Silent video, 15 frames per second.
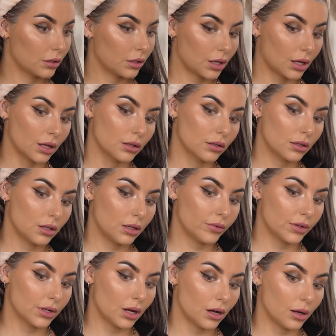Yeah,
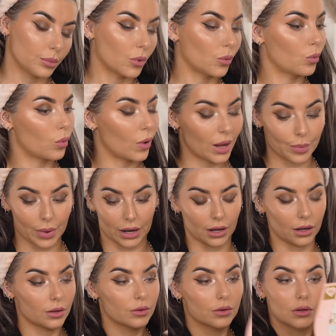even that up way
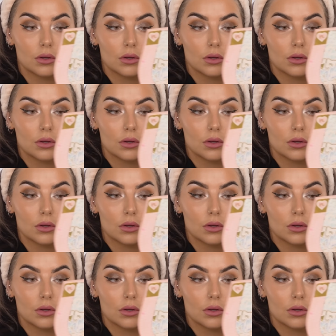better.